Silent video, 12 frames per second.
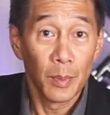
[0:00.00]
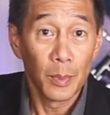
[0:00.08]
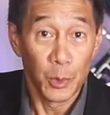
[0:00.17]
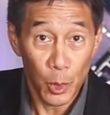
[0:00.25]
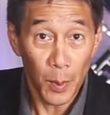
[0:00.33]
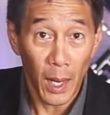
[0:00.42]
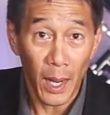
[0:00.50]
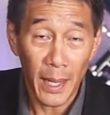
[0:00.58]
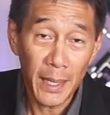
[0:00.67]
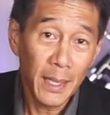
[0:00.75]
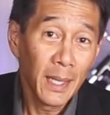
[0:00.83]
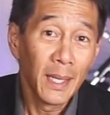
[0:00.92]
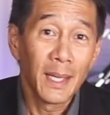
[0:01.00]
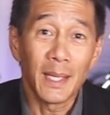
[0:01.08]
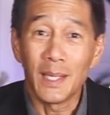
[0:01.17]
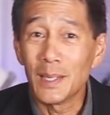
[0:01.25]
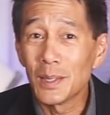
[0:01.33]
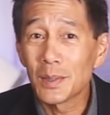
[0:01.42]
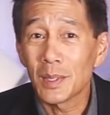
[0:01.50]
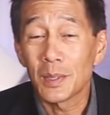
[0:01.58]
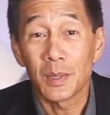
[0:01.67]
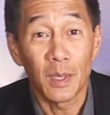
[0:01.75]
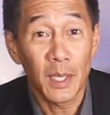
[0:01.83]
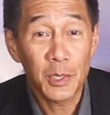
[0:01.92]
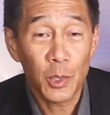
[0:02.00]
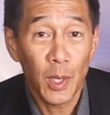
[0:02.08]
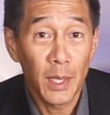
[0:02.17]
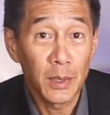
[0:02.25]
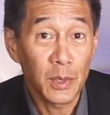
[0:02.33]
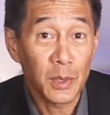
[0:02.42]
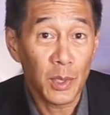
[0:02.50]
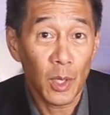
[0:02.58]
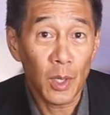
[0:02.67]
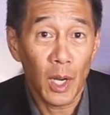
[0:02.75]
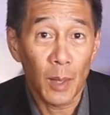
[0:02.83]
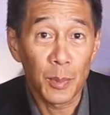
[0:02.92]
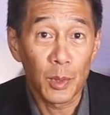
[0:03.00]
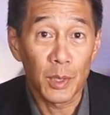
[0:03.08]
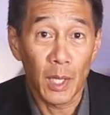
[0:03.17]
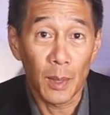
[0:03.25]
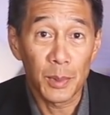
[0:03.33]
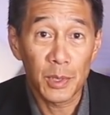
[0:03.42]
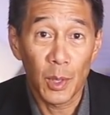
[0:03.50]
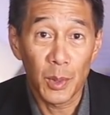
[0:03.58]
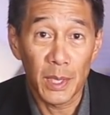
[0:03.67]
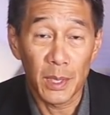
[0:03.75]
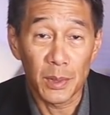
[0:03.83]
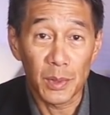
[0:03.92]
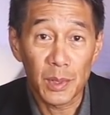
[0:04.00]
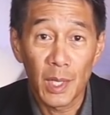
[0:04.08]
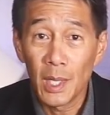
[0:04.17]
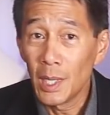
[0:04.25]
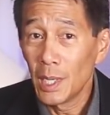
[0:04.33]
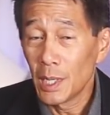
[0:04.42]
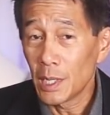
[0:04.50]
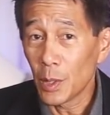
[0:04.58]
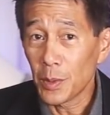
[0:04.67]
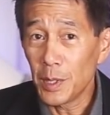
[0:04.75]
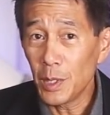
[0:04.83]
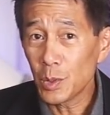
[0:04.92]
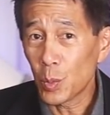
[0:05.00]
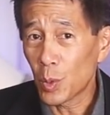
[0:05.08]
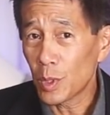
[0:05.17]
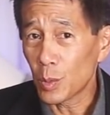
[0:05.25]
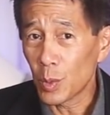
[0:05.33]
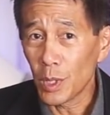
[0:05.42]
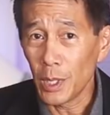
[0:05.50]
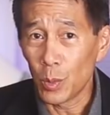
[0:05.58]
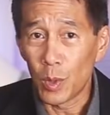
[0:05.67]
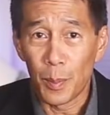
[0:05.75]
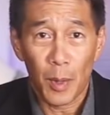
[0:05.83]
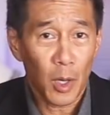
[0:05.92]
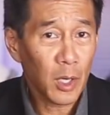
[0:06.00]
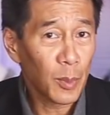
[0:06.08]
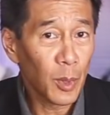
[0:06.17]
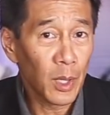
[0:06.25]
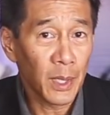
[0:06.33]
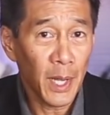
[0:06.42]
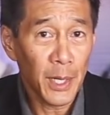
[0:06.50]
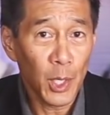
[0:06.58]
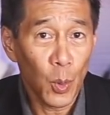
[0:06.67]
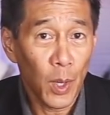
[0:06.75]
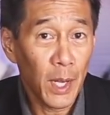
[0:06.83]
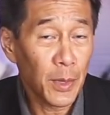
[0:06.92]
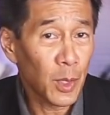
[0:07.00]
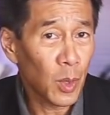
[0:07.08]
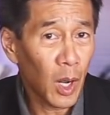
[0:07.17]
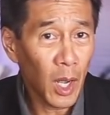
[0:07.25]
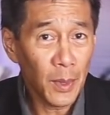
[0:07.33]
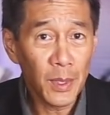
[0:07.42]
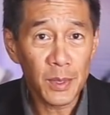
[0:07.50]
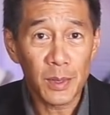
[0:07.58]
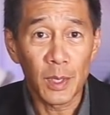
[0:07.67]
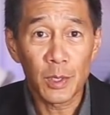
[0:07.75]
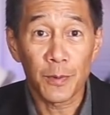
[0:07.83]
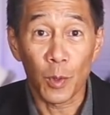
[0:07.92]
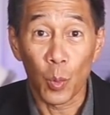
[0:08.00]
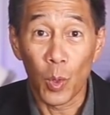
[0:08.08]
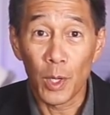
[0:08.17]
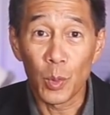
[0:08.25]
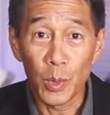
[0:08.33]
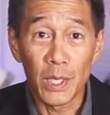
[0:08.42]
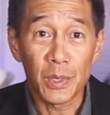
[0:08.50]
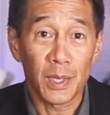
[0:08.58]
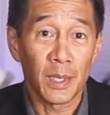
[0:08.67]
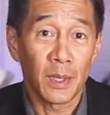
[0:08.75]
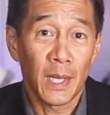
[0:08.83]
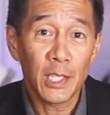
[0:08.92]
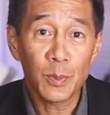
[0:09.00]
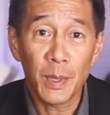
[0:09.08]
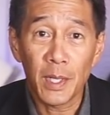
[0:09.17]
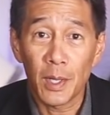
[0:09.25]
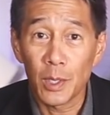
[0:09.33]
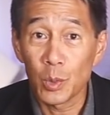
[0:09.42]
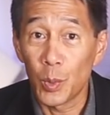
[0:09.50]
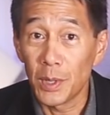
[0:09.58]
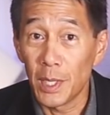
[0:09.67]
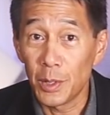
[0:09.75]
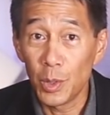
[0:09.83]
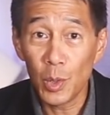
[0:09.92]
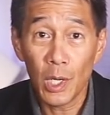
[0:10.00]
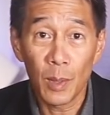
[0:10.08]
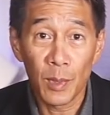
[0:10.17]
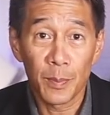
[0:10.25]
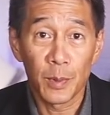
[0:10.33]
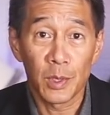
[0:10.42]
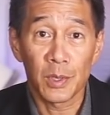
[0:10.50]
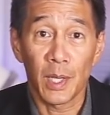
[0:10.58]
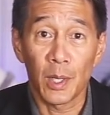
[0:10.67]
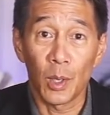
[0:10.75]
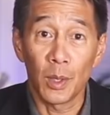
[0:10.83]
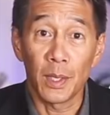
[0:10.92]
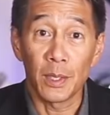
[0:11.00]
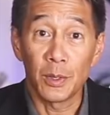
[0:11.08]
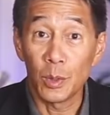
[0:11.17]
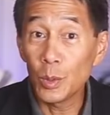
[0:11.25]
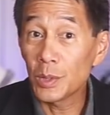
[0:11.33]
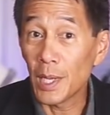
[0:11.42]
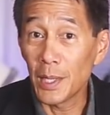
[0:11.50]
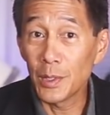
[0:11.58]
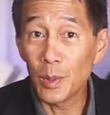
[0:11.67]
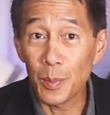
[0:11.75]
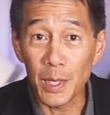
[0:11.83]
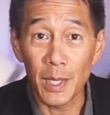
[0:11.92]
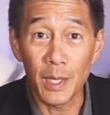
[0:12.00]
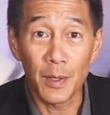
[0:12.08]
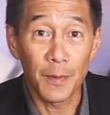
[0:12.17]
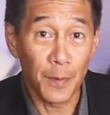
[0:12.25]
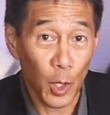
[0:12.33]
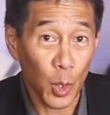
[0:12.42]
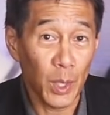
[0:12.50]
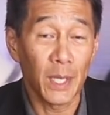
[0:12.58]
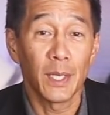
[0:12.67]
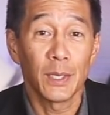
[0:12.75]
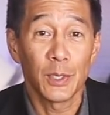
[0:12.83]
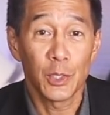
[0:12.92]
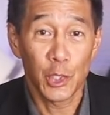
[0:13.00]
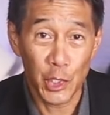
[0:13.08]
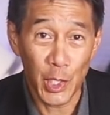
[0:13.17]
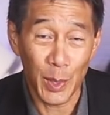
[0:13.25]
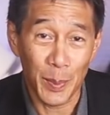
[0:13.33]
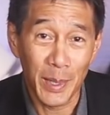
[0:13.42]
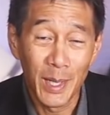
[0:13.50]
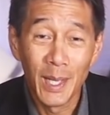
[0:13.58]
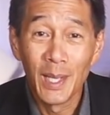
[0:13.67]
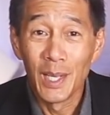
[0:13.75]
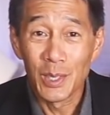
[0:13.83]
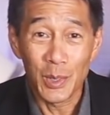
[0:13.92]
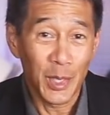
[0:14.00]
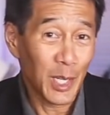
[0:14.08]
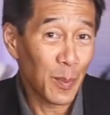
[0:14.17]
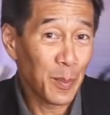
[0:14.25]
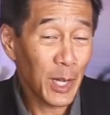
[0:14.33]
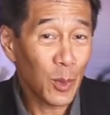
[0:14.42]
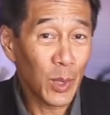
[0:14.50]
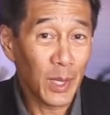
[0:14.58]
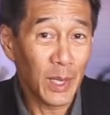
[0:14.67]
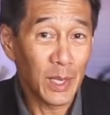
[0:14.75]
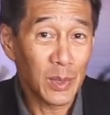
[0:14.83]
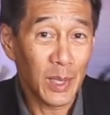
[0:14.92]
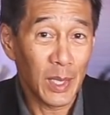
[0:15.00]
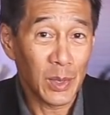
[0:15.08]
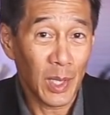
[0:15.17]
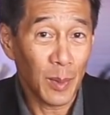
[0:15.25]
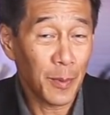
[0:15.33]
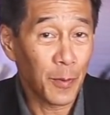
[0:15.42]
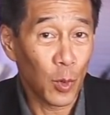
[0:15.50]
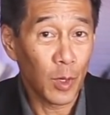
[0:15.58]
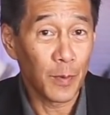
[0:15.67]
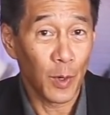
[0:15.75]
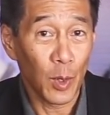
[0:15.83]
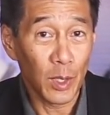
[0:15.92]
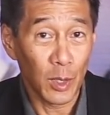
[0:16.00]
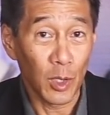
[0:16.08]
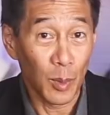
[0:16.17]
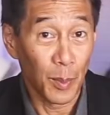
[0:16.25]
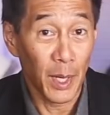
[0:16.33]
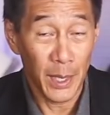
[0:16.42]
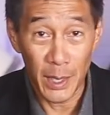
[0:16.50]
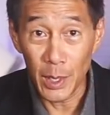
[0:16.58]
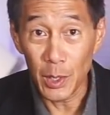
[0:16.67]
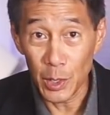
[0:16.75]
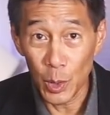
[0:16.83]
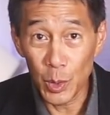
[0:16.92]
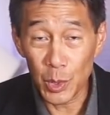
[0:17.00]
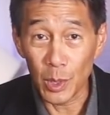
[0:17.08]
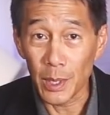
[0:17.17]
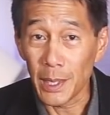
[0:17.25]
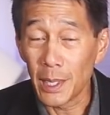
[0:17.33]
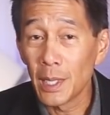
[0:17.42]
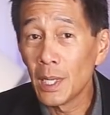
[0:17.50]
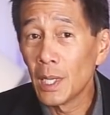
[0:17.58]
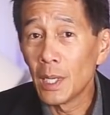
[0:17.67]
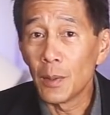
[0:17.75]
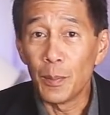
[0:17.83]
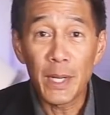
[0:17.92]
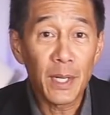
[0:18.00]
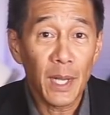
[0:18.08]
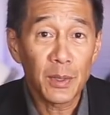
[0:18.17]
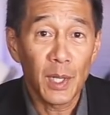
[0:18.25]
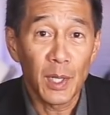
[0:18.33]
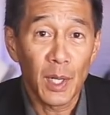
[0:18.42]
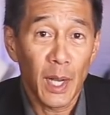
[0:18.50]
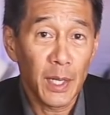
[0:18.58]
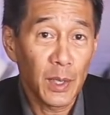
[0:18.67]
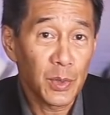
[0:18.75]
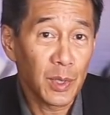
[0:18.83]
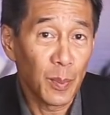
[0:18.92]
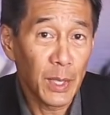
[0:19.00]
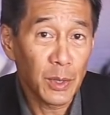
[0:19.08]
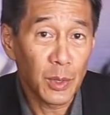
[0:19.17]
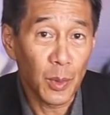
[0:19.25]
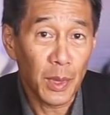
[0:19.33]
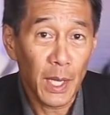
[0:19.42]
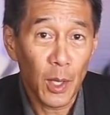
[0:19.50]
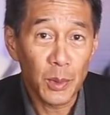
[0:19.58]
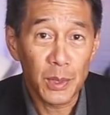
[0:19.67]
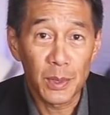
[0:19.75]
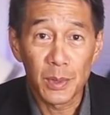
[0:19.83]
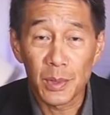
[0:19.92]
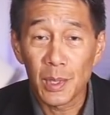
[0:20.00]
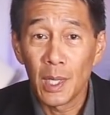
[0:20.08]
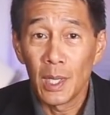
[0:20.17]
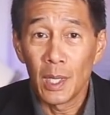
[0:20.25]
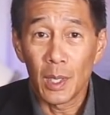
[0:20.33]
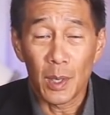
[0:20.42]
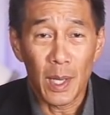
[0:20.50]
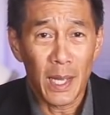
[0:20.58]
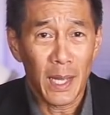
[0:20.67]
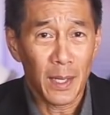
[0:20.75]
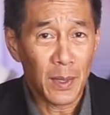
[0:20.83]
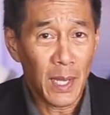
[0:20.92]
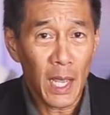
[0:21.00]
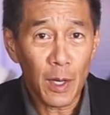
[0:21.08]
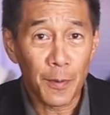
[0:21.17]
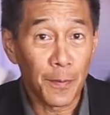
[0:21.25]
to buy is Celestron Starhopper Dobsonians. Now these weren't really remarkable in any way. They're on this list for one reason, and that's because when they do come up for sale, they do tend to be very cheap. So you can pick one of these things up for very little money usually mid 1990s to mid 2000s. And they had a